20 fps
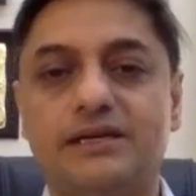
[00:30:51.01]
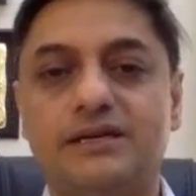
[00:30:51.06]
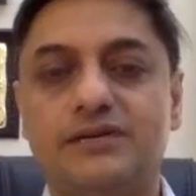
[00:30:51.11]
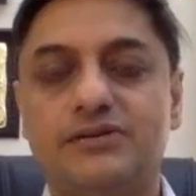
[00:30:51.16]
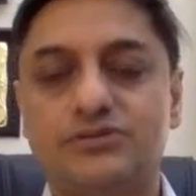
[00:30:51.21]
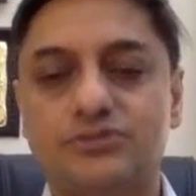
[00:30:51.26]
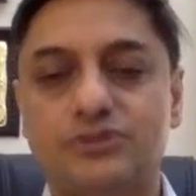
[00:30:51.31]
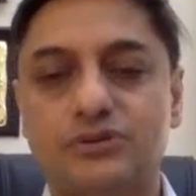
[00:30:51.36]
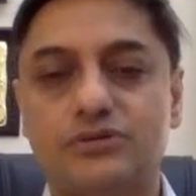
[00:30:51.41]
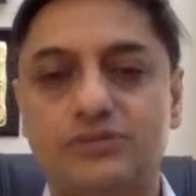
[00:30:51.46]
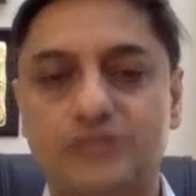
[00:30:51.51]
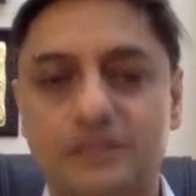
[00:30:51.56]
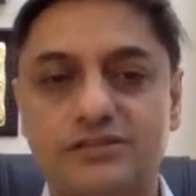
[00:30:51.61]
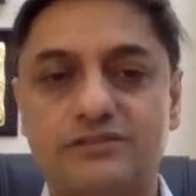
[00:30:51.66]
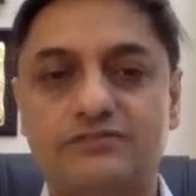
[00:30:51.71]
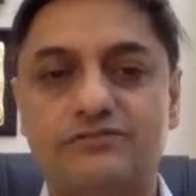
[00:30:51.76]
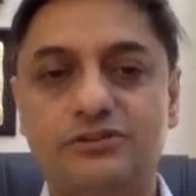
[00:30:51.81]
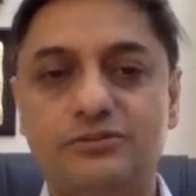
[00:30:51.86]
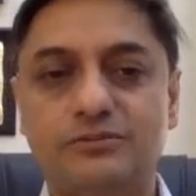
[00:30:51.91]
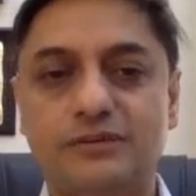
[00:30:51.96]
So just
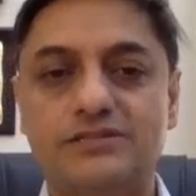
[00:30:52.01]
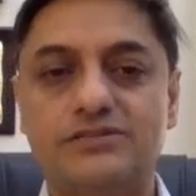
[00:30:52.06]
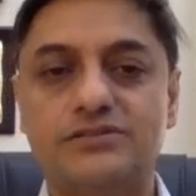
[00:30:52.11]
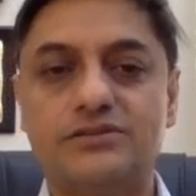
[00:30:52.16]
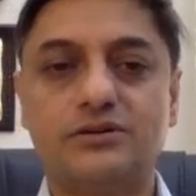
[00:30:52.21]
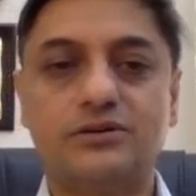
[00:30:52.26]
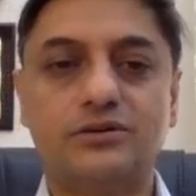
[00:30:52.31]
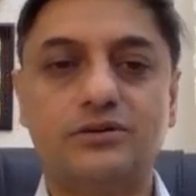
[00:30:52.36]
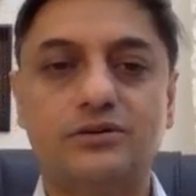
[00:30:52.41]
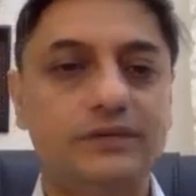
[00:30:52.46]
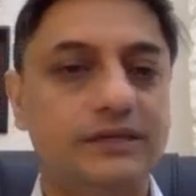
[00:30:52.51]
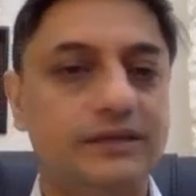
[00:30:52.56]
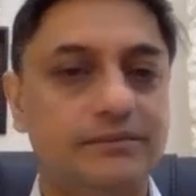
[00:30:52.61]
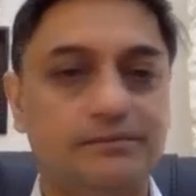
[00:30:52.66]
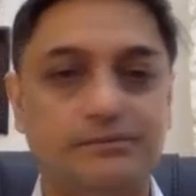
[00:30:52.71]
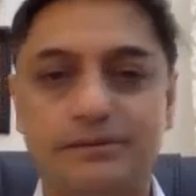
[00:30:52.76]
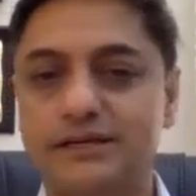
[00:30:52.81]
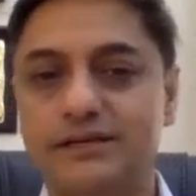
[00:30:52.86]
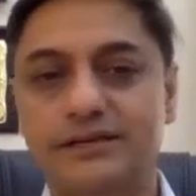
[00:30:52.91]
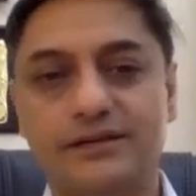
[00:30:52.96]
a few months ago, we
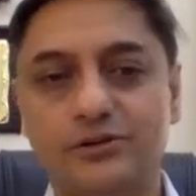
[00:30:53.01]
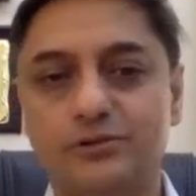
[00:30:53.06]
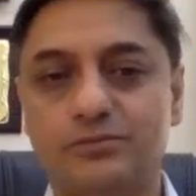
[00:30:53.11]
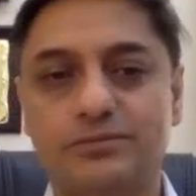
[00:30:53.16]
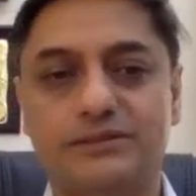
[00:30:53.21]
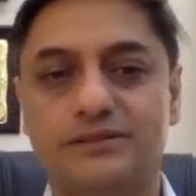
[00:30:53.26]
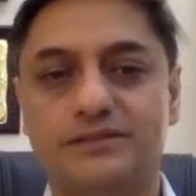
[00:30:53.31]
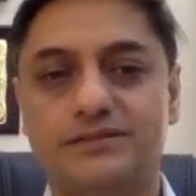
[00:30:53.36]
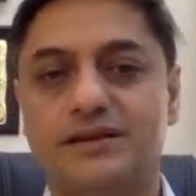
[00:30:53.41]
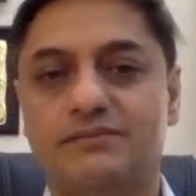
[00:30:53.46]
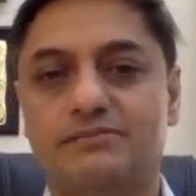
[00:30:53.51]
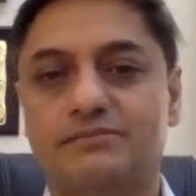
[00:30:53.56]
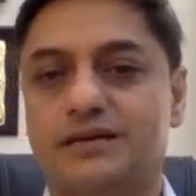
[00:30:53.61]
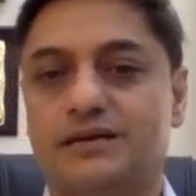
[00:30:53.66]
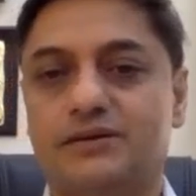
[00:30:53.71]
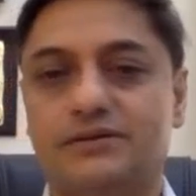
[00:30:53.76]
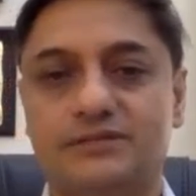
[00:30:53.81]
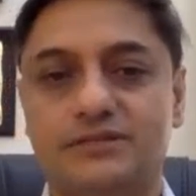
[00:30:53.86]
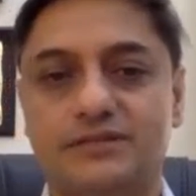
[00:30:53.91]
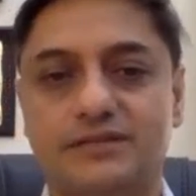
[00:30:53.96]
completely opened this up.
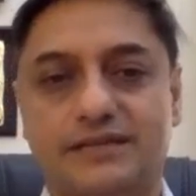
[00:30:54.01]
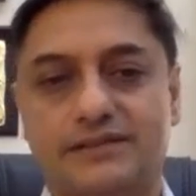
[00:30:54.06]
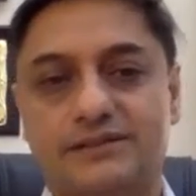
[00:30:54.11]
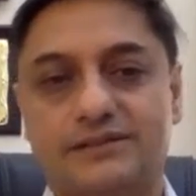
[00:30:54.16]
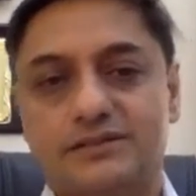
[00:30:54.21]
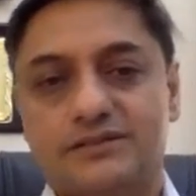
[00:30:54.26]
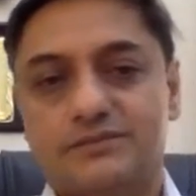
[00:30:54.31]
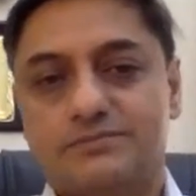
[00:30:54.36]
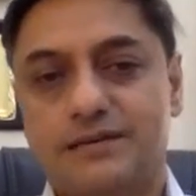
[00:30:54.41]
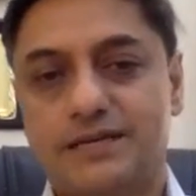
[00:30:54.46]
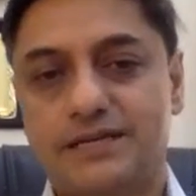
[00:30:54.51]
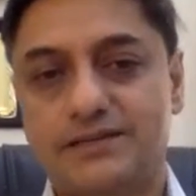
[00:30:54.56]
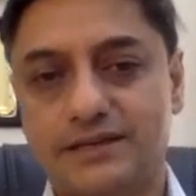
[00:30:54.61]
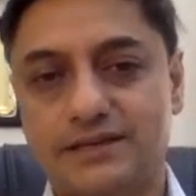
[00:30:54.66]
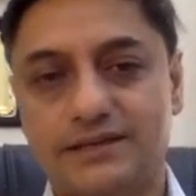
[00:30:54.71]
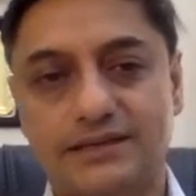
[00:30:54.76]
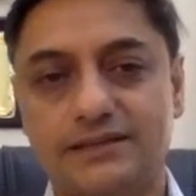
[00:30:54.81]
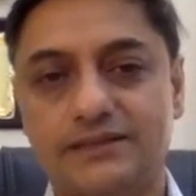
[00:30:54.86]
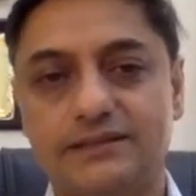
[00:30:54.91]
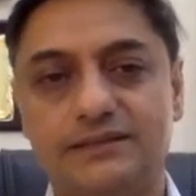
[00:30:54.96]
Now this sector is
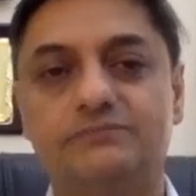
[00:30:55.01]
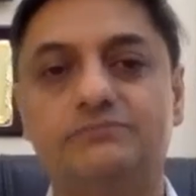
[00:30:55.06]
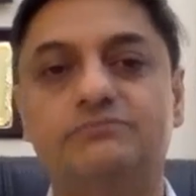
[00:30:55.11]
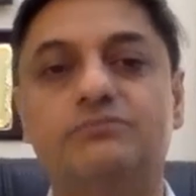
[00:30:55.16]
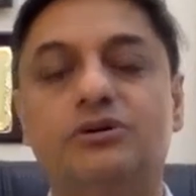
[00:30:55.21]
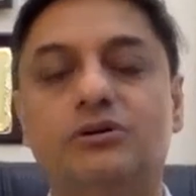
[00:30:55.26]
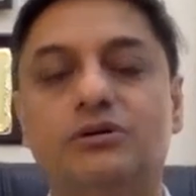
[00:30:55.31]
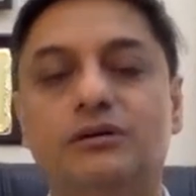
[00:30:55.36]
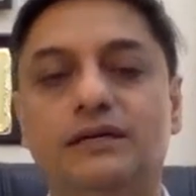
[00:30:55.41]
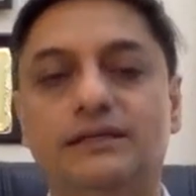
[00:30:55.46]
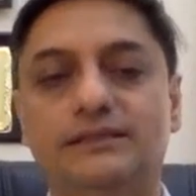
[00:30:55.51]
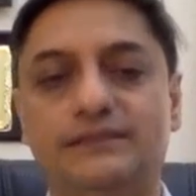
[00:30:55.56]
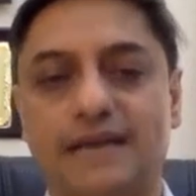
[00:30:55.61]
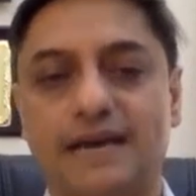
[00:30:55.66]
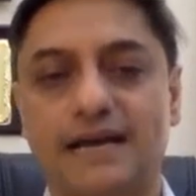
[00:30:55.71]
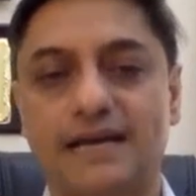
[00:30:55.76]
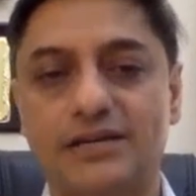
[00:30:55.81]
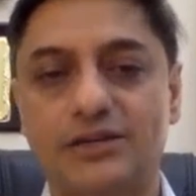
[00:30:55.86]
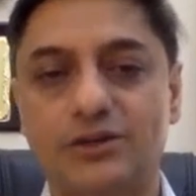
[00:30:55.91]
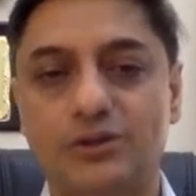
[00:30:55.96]
basically
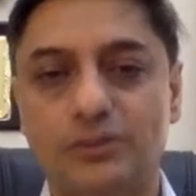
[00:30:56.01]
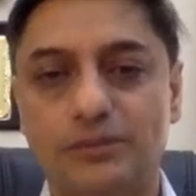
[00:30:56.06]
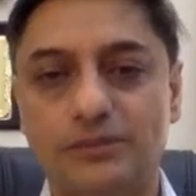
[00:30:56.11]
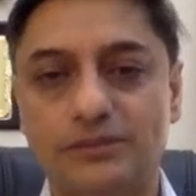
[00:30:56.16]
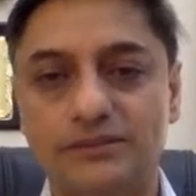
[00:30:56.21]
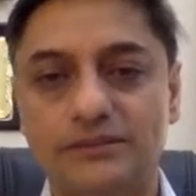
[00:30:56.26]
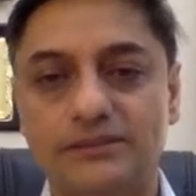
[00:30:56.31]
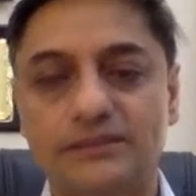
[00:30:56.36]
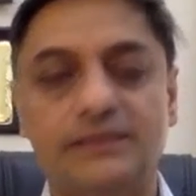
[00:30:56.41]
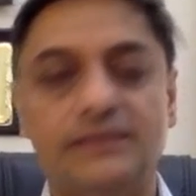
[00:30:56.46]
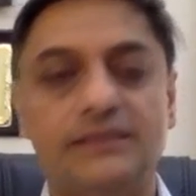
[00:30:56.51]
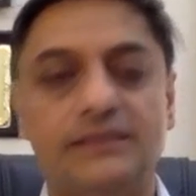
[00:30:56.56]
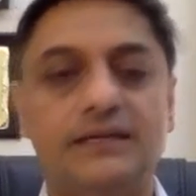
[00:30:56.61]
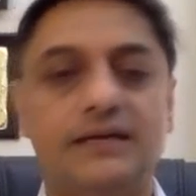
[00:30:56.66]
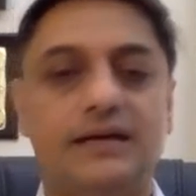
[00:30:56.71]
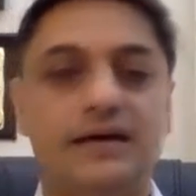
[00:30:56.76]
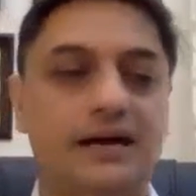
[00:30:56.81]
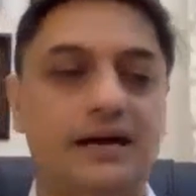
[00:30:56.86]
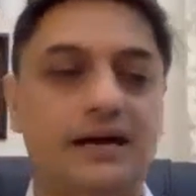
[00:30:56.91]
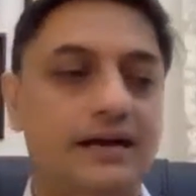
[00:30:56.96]
entirely open.
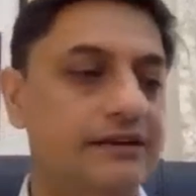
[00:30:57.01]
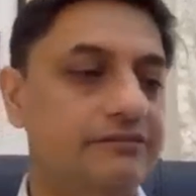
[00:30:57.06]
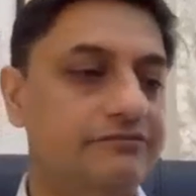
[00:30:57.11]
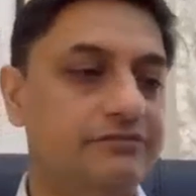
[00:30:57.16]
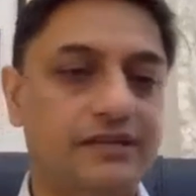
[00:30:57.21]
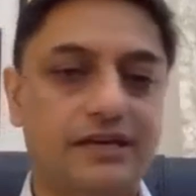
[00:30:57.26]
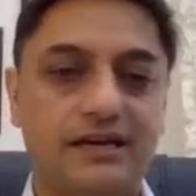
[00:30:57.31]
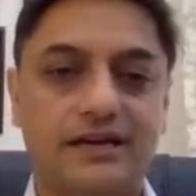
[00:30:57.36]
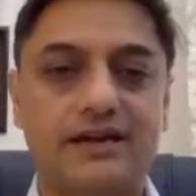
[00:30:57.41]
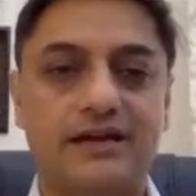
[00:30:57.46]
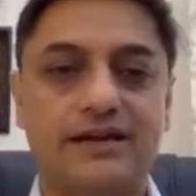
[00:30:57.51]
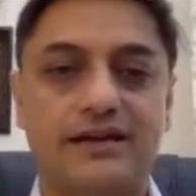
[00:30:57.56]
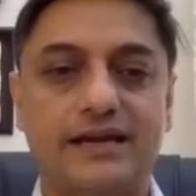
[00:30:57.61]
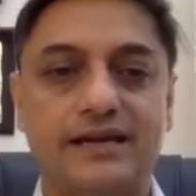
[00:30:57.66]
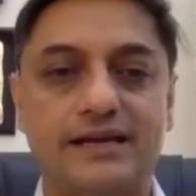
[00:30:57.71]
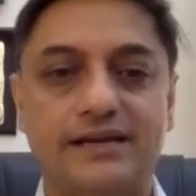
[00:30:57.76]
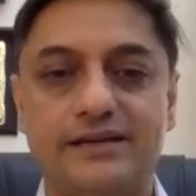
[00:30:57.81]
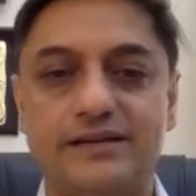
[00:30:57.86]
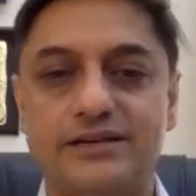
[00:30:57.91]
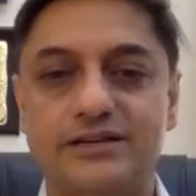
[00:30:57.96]
If there are
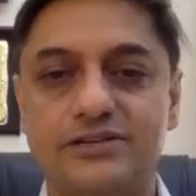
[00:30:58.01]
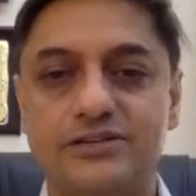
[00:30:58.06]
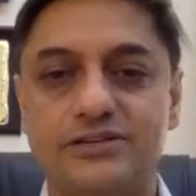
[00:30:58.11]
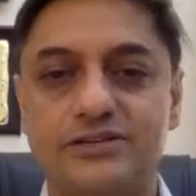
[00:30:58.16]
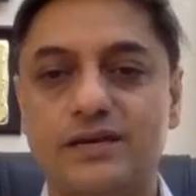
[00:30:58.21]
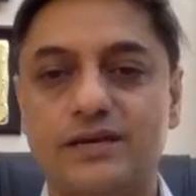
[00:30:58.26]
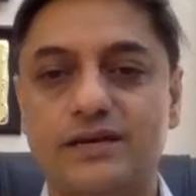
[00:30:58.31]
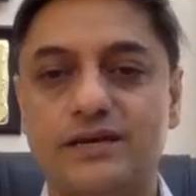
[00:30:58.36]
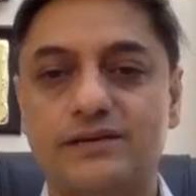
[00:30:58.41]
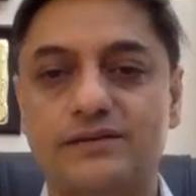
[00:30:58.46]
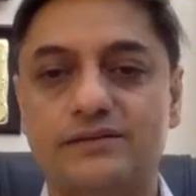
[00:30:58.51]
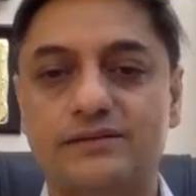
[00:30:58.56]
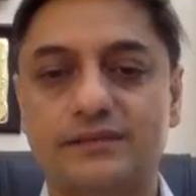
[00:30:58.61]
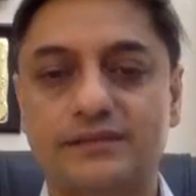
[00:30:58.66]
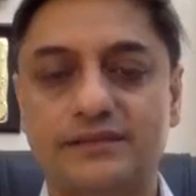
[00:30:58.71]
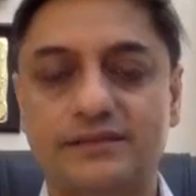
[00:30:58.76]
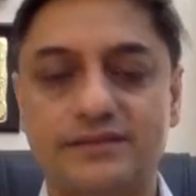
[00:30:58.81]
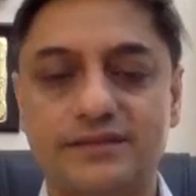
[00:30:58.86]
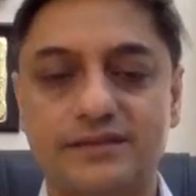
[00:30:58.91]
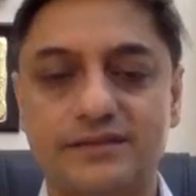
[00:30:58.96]
areas where
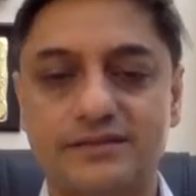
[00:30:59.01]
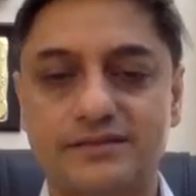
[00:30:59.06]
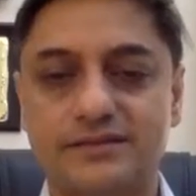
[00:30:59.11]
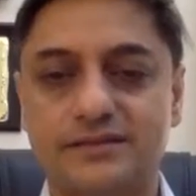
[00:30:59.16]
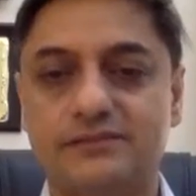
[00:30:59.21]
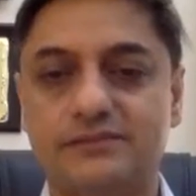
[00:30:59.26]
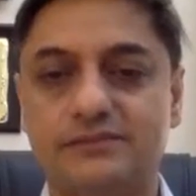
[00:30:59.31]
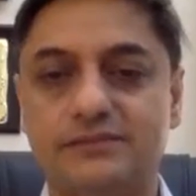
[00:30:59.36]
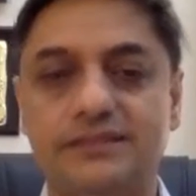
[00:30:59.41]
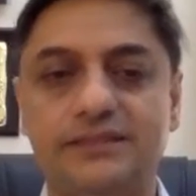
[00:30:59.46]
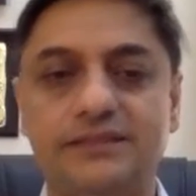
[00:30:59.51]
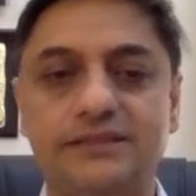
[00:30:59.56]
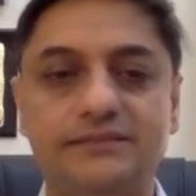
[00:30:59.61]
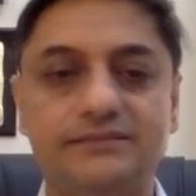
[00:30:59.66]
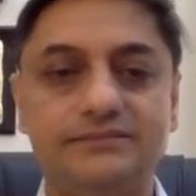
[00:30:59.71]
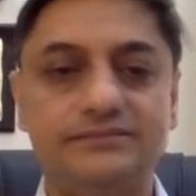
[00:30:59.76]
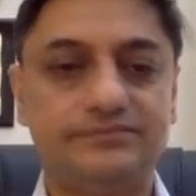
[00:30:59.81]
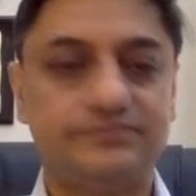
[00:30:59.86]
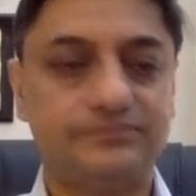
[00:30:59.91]
things are still being